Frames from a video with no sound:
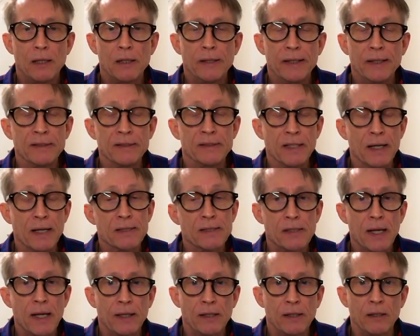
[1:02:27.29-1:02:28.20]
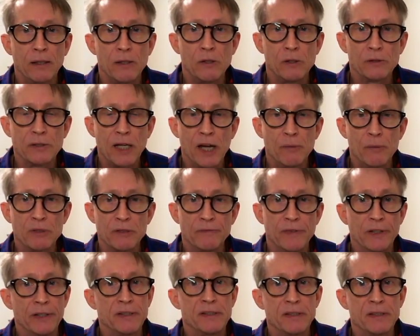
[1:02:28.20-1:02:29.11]
it does take a long time. It's a
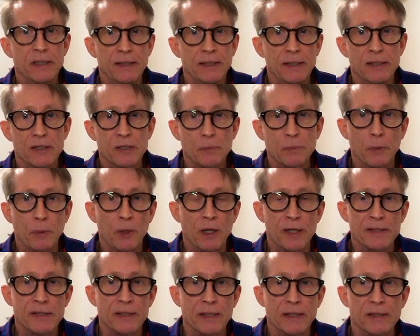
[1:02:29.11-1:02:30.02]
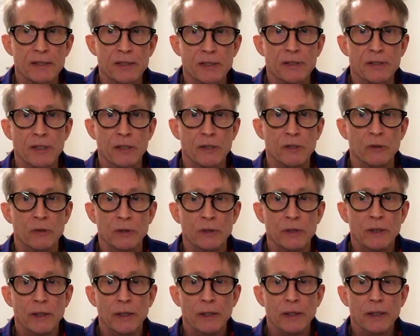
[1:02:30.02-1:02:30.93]
very tedious process. So
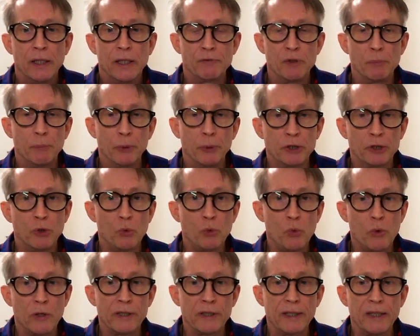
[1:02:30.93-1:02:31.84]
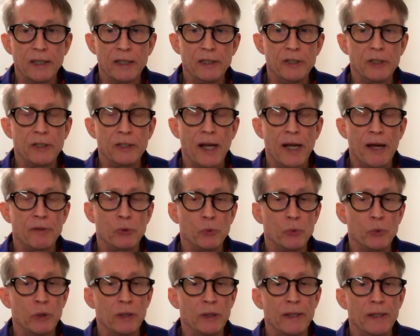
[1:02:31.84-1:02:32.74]
if you put the work in, you're gonna have a
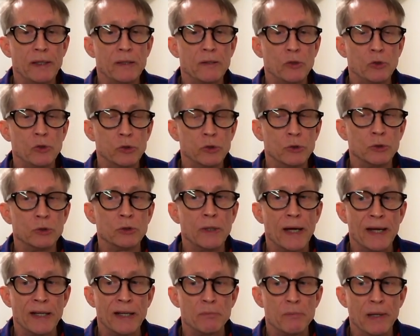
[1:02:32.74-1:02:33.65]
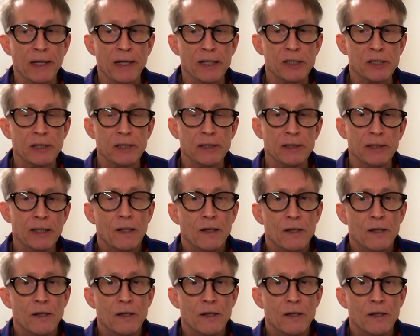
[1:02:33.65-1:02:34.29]
really cool animation.